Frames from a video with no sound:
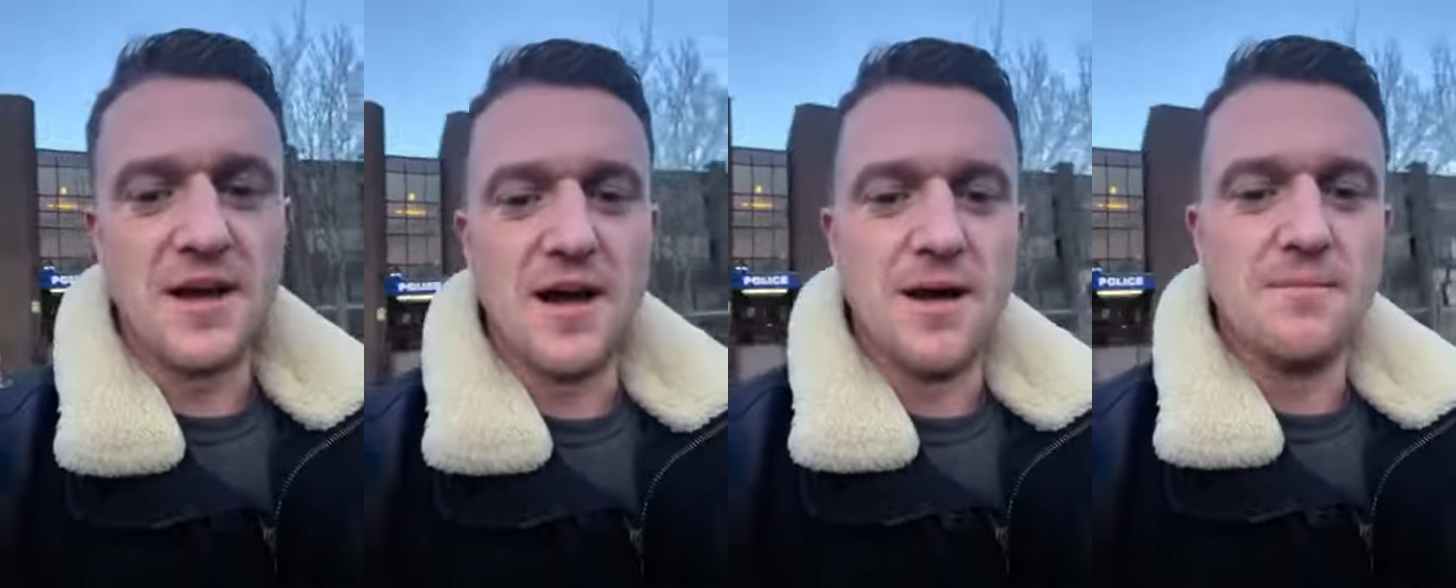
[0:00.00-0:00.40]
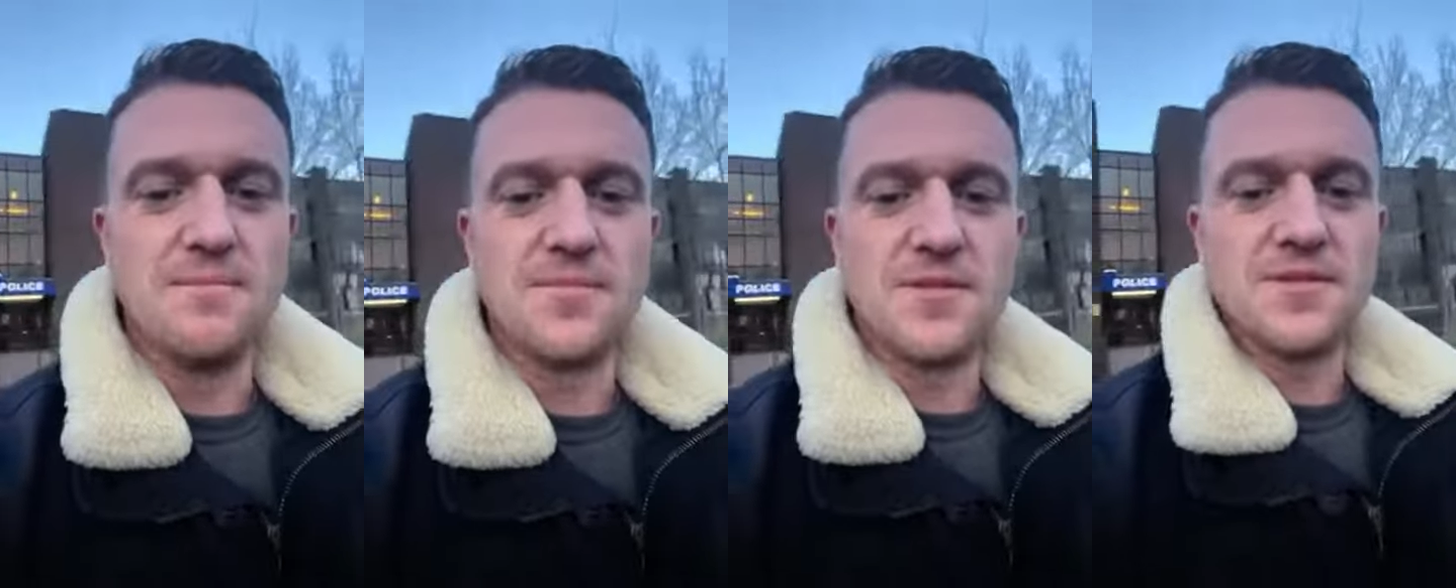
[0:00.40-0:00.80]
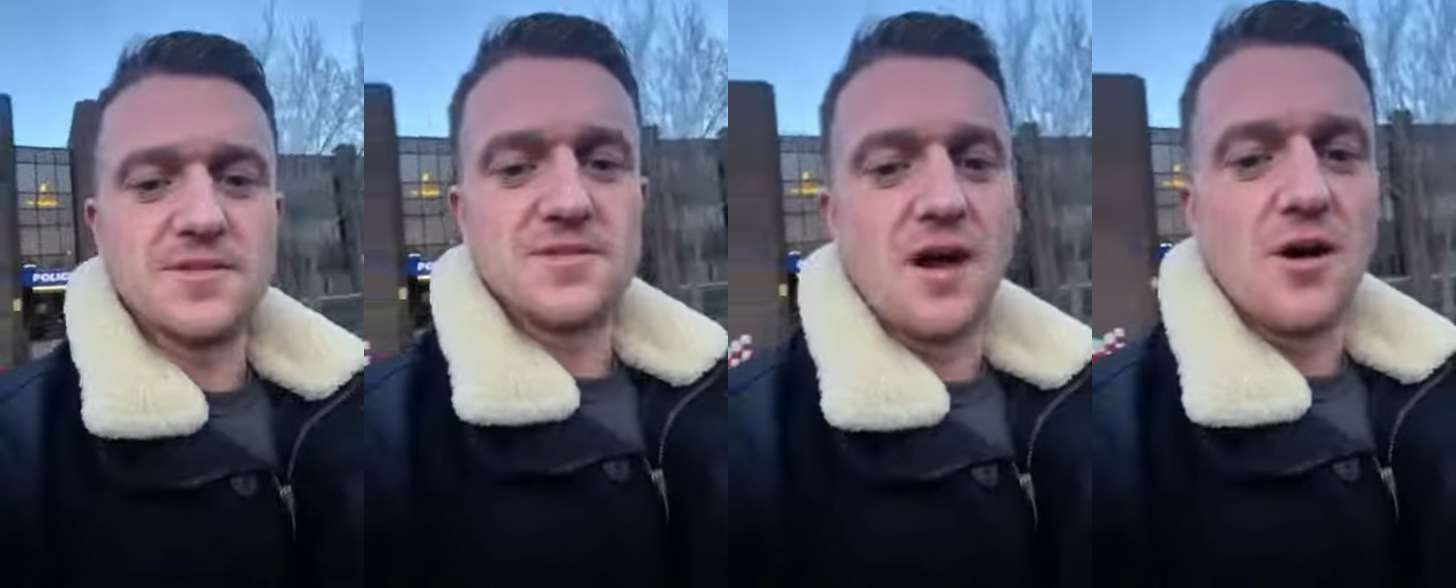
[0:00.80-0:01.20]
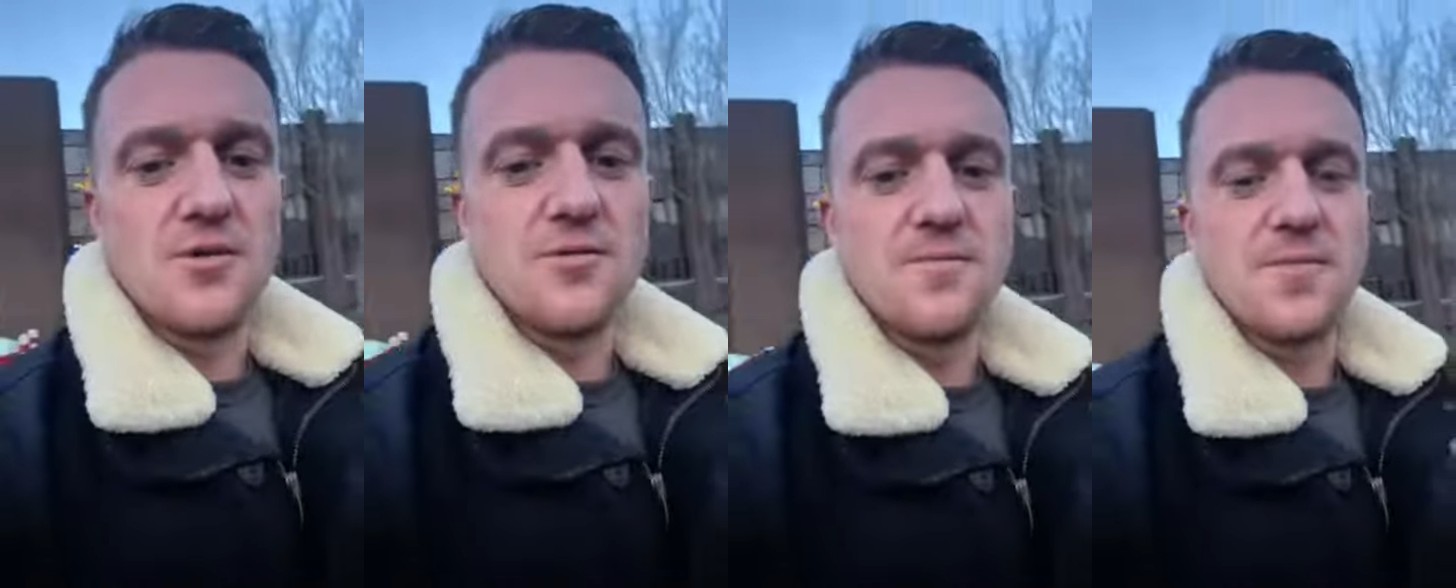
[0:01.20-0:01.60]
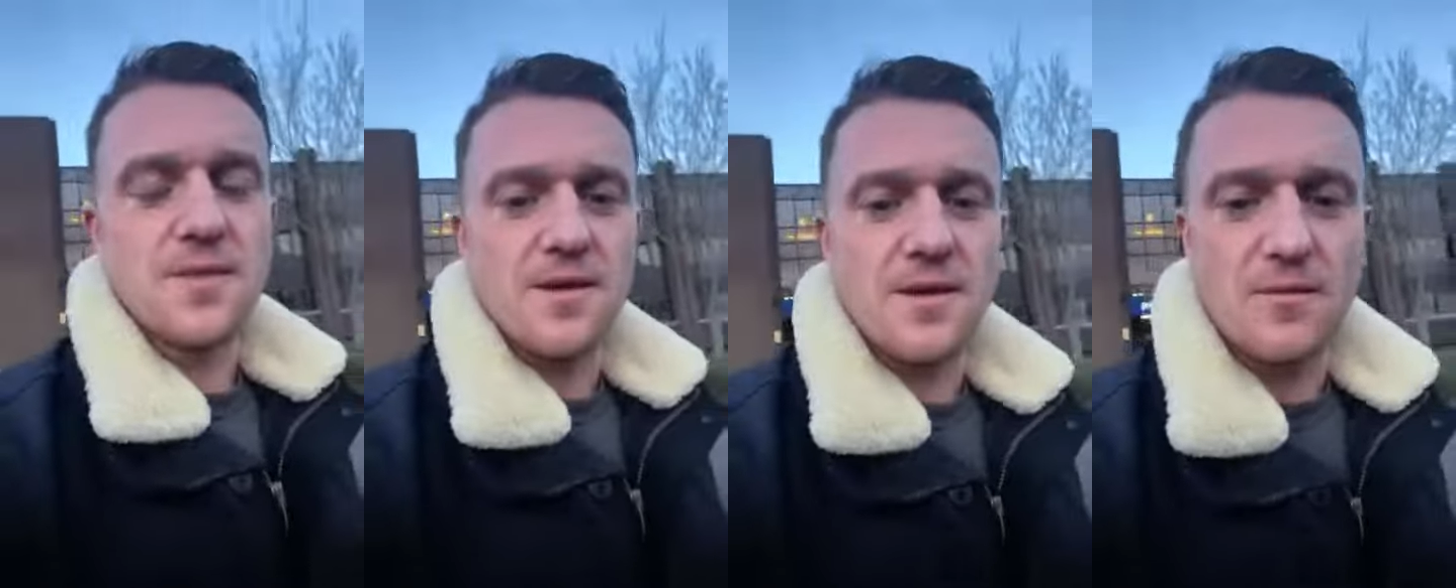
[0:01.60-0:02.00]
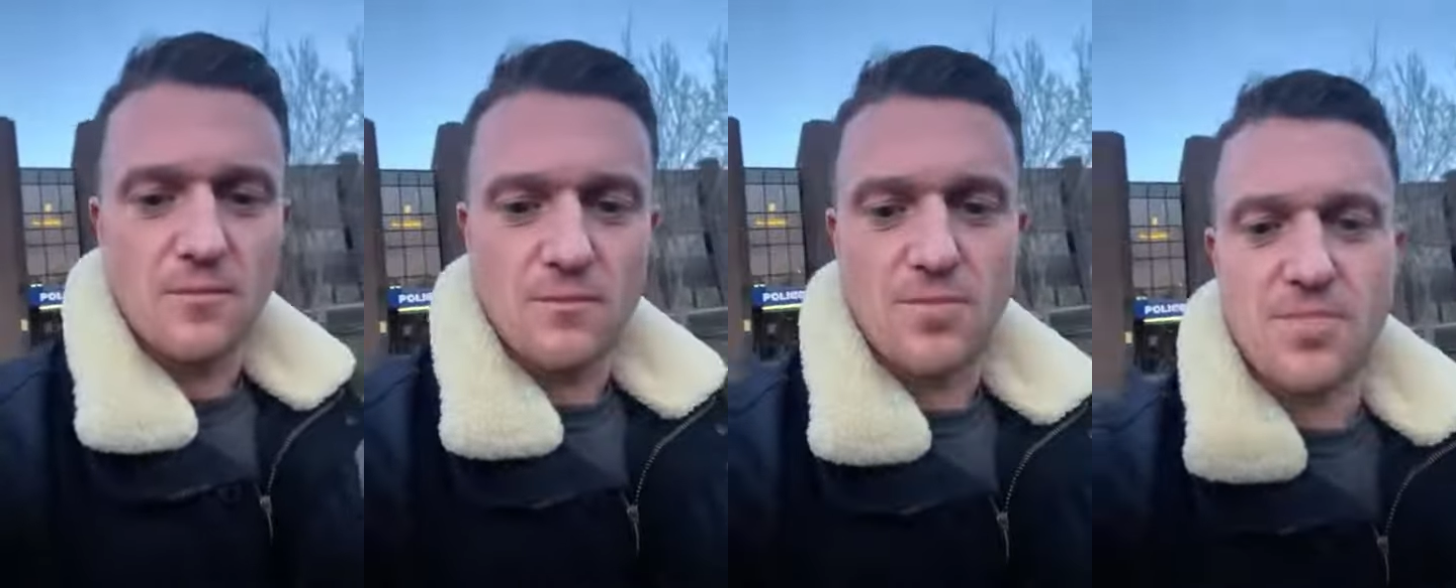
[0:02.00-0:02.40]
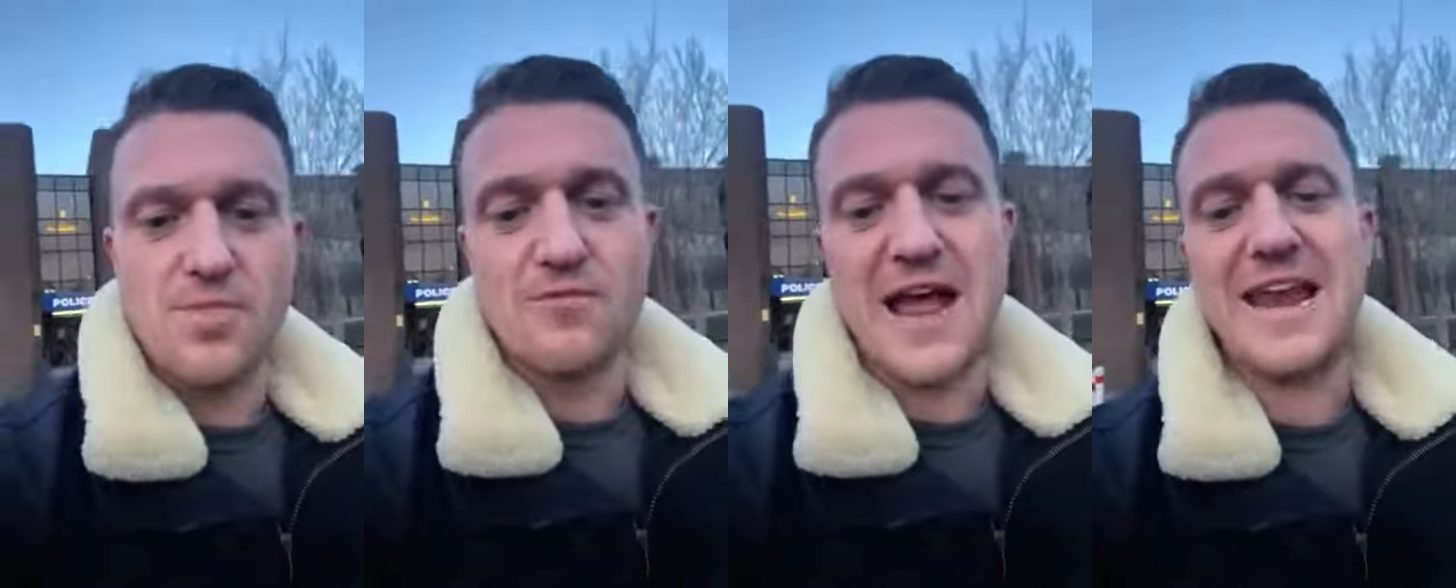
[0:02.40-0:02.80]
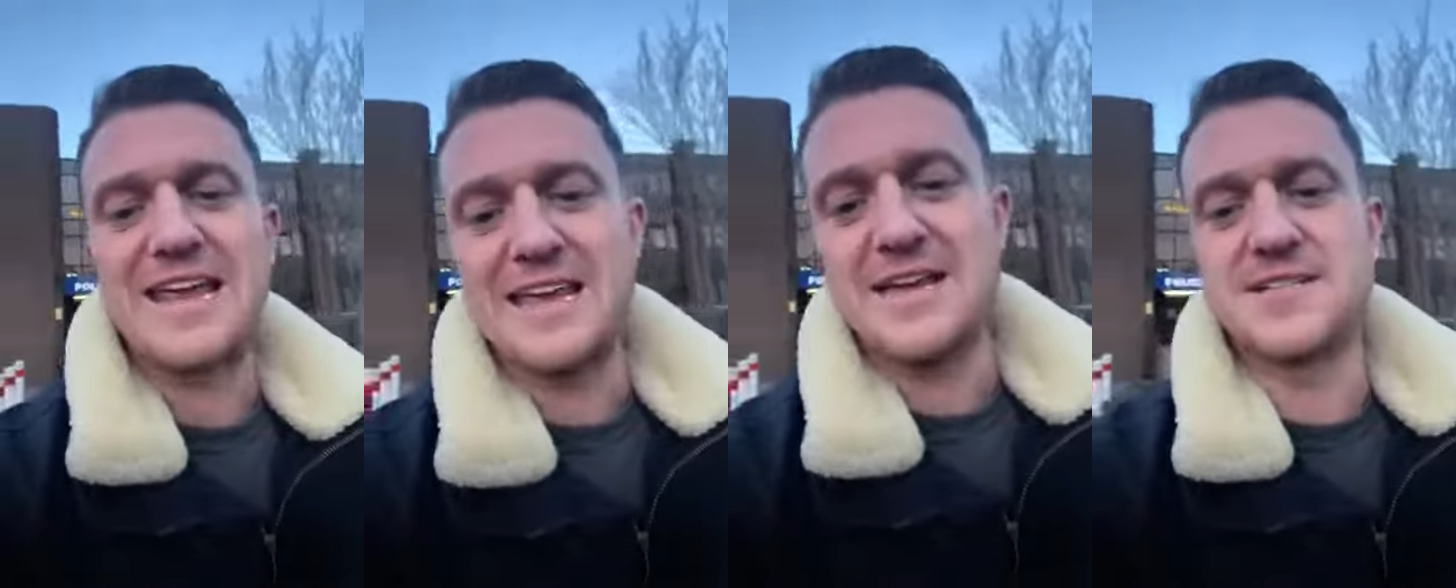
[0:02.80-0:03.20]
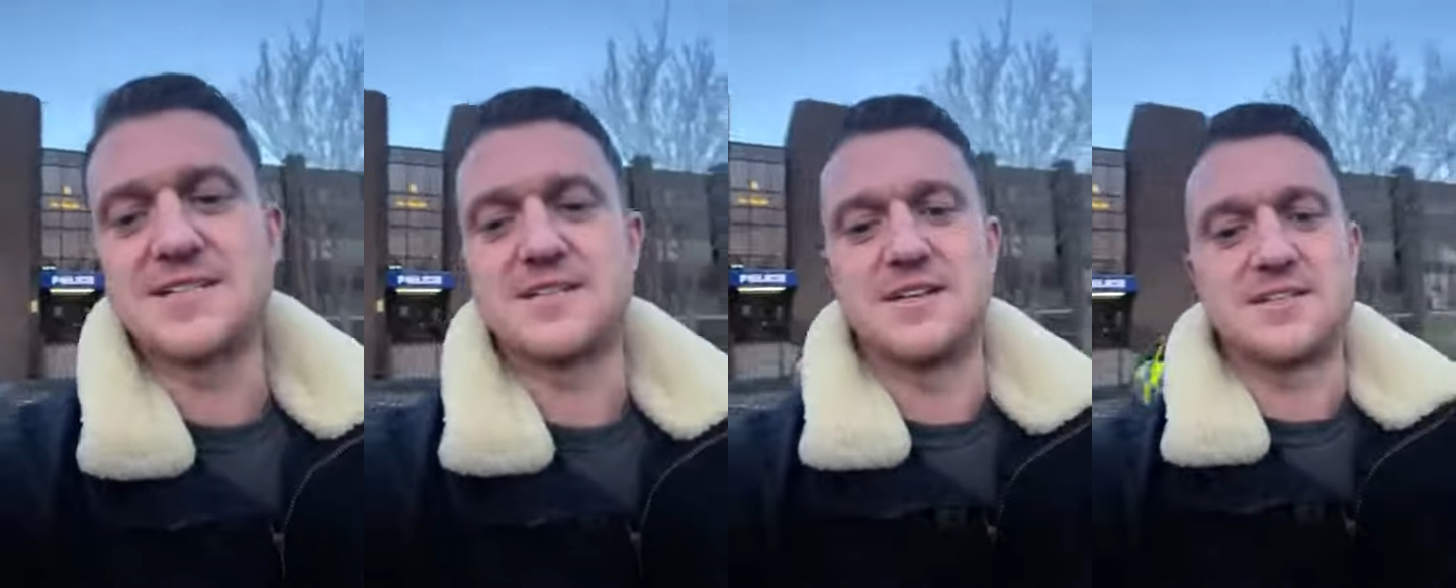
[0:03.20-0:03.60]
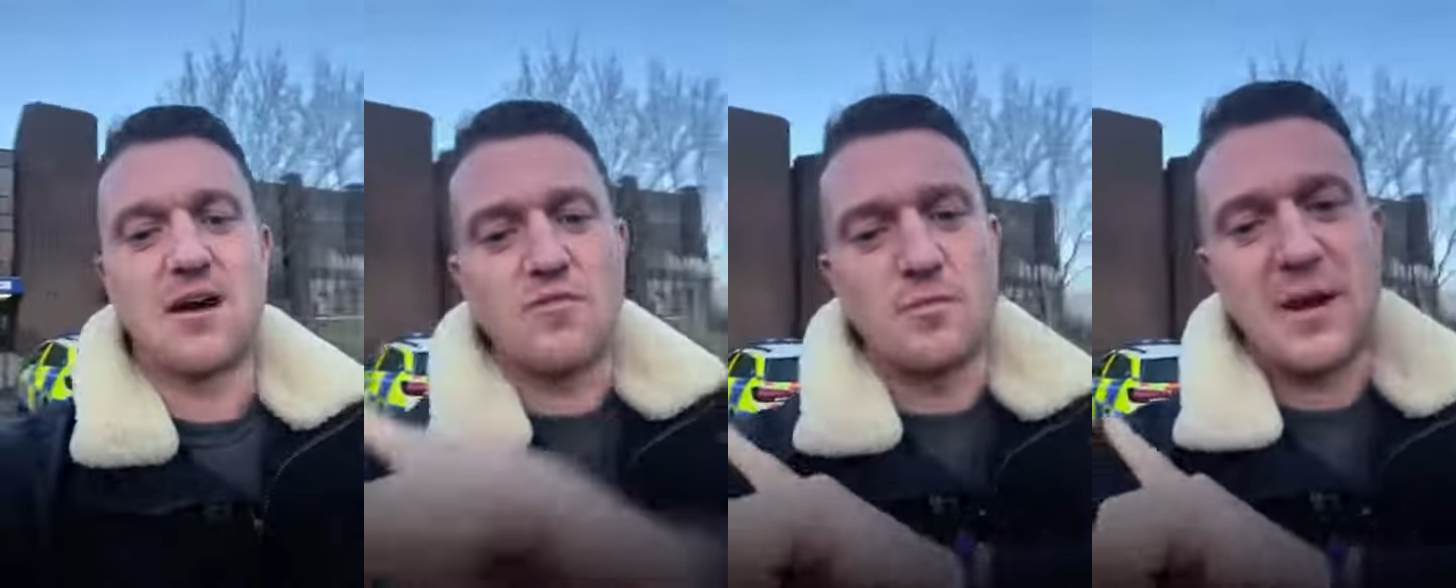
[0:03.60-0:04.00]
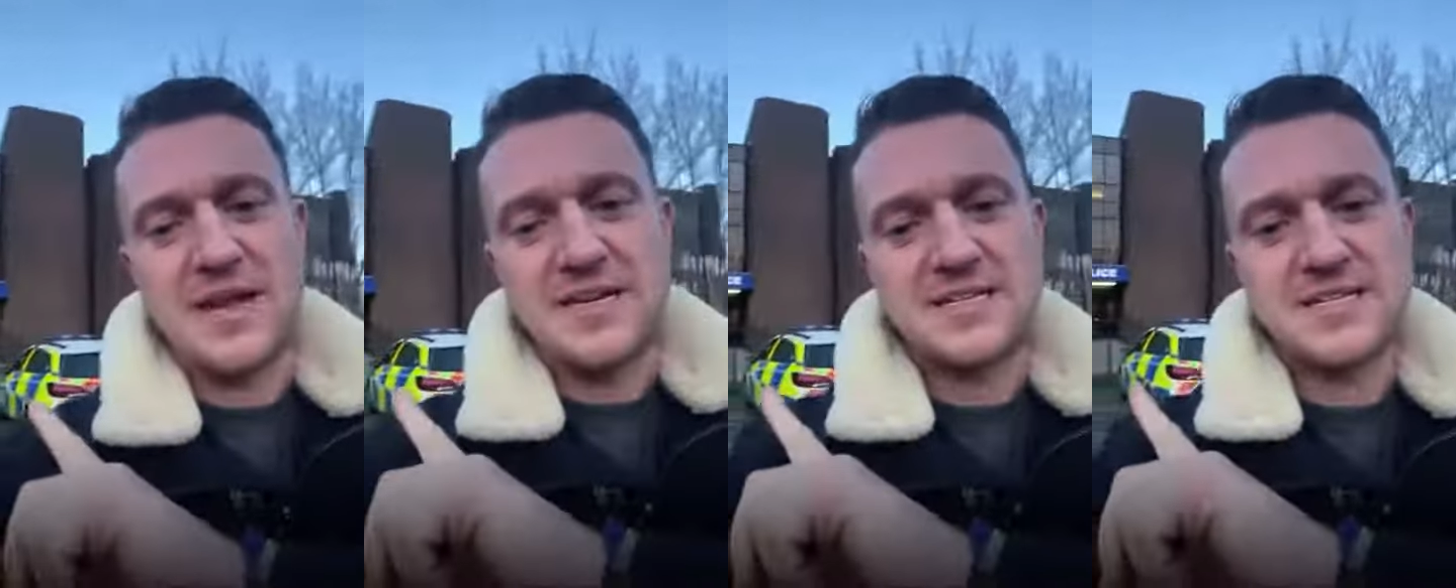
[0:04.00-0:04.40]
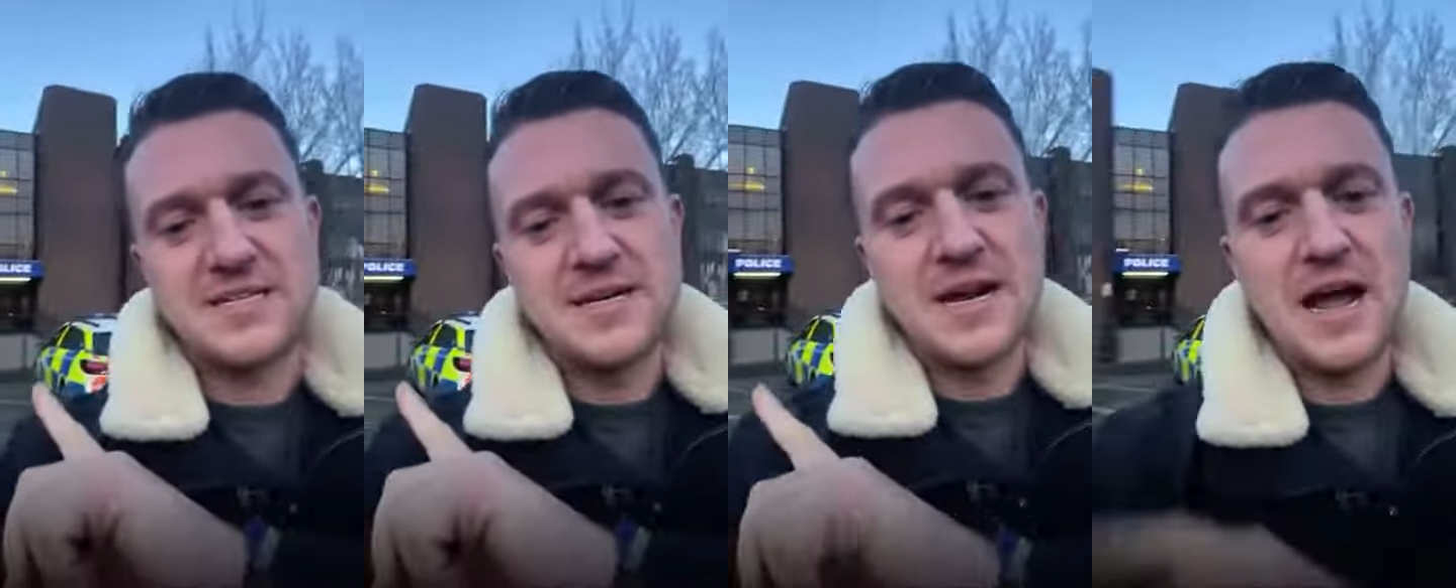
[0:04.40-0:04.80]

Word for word: Um, so the reality is that Telford police